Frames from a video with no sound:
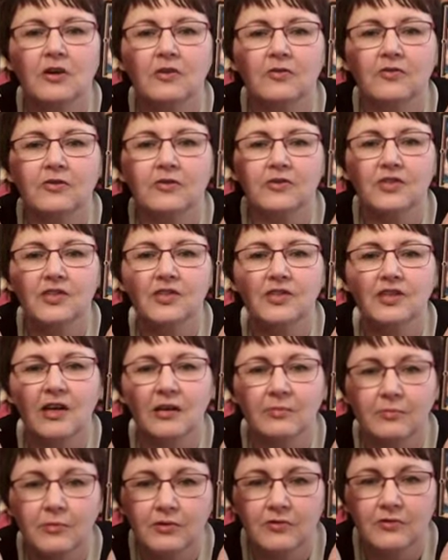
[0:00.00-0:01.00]
for
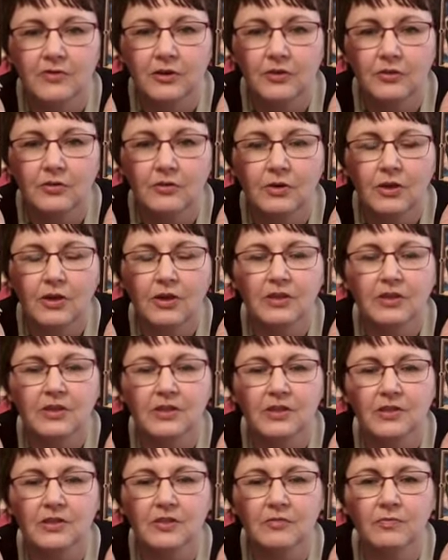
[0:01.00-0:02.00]
some of you,
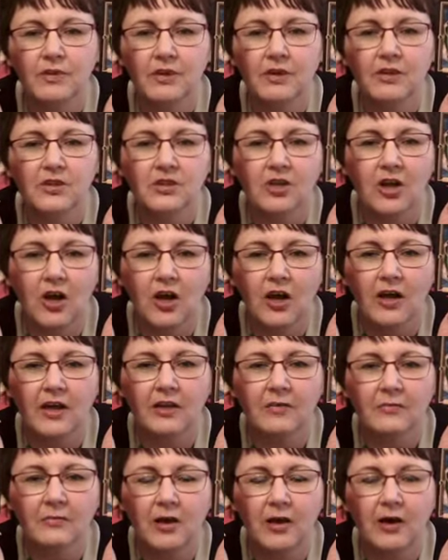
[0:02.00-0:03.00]
this could be a
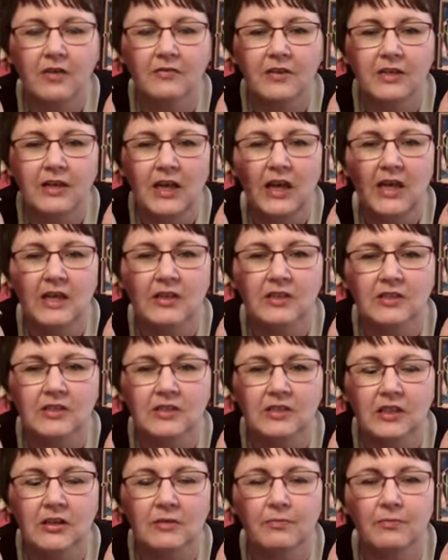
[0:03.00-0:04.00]
time of enhanced
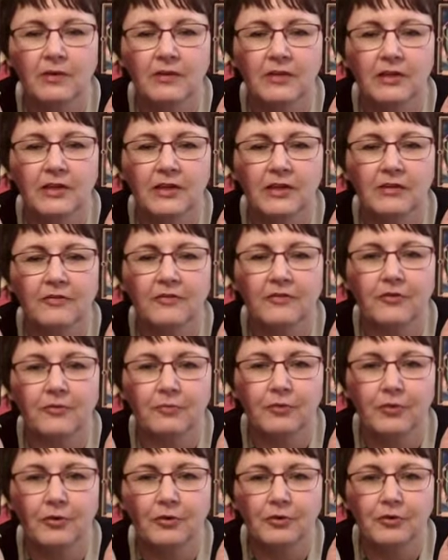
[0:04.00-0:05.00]
ability for
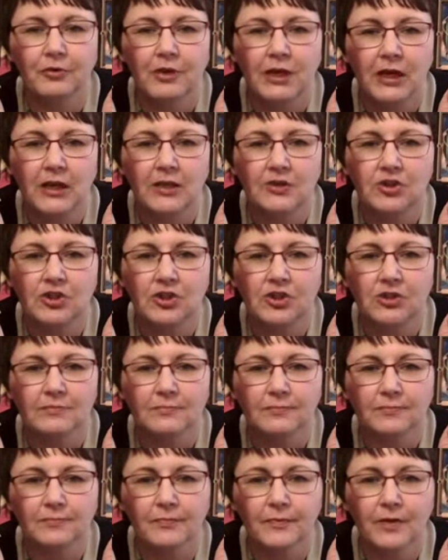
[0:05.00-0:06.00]
procreation,
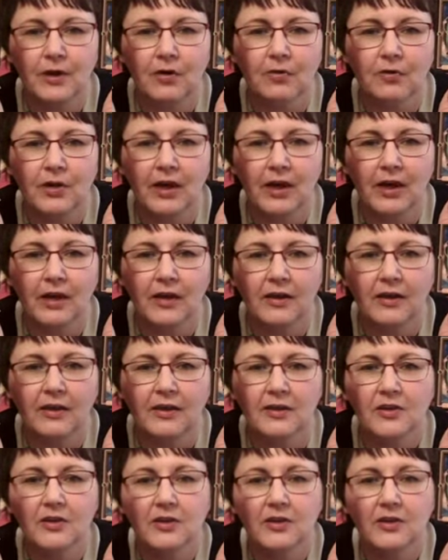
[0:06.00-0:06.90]
okay?